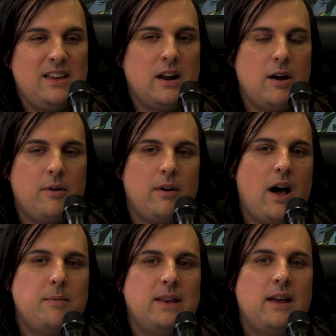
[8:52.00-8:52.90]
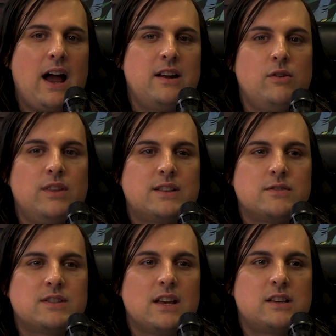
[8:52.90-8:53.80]
You know, I mean, I know that
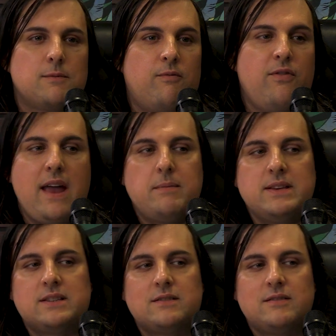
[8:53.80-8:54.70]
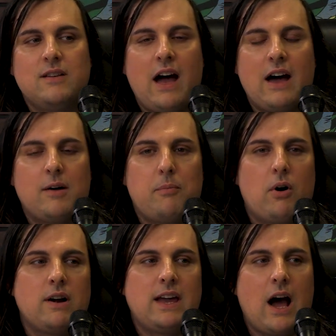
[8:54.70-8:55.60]
there's, like, some famous
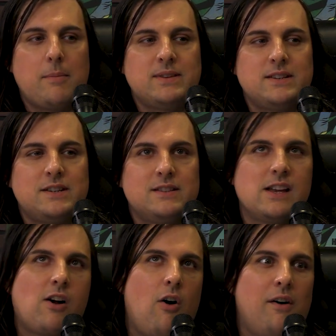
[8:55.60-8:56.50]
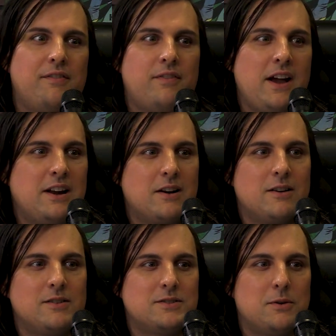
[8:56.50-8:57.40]
party compositions, like All
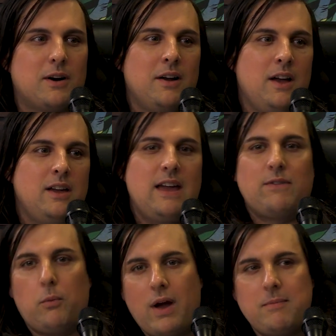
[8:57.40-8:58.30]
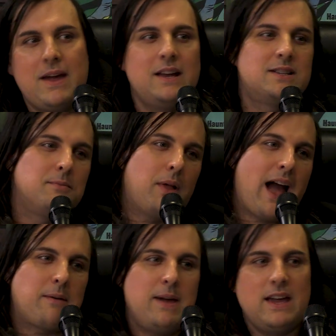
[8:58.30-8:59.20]
Fighters, or you have the White Mage and the
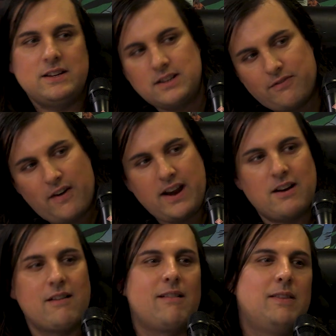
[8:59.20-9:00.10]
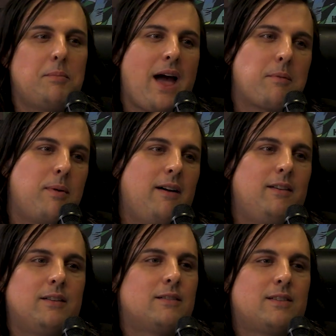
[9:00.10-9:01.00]
Black Mage and the Fighter and the Black
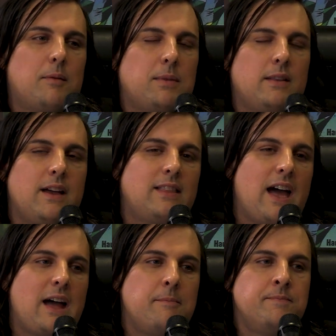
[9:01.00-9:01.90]
Belt or something like that.